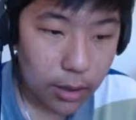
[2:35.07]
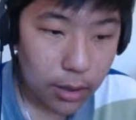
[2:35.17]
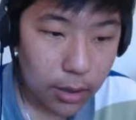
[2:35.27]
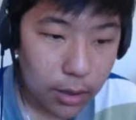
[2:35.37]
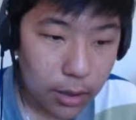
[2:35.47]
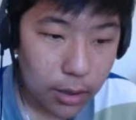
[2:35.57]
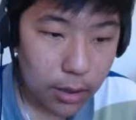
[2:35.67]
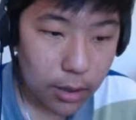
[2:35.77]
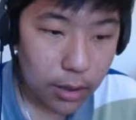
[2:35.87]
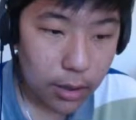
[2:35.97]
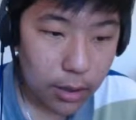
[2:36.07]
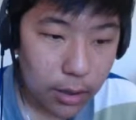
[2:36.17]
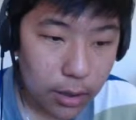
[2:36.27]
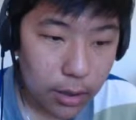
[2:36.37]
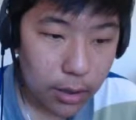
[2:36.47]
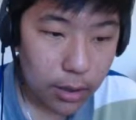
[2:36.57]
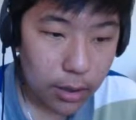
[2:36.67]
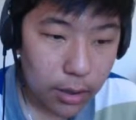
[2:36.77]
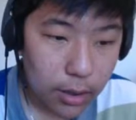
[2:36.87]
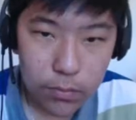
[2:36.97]
Anyway, let's just...
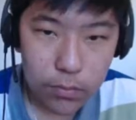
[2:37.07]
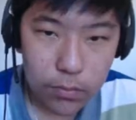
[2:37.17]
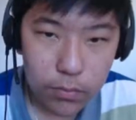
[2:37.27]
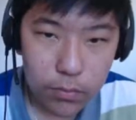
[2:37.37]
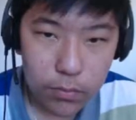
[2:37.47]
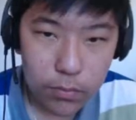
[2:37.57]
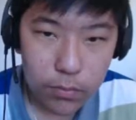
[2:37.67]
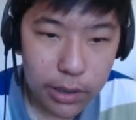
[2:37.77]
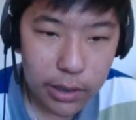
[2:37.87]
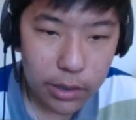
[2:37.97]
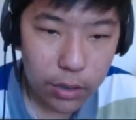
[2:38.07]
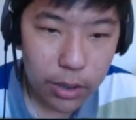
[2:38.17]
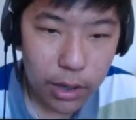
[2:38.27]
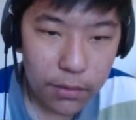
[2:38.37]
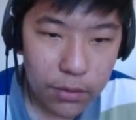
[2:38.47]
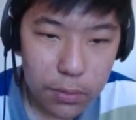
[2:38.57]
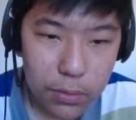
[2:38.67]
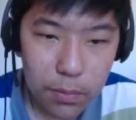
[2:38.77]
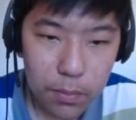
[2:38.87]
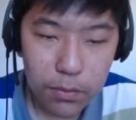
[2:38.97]
I don't feel like they already have shops on
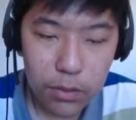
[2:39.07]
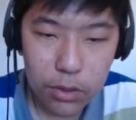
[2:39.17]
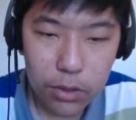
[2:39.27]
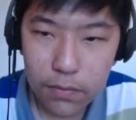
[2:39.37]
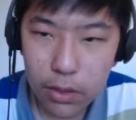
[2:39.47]
the main road, so I don't feel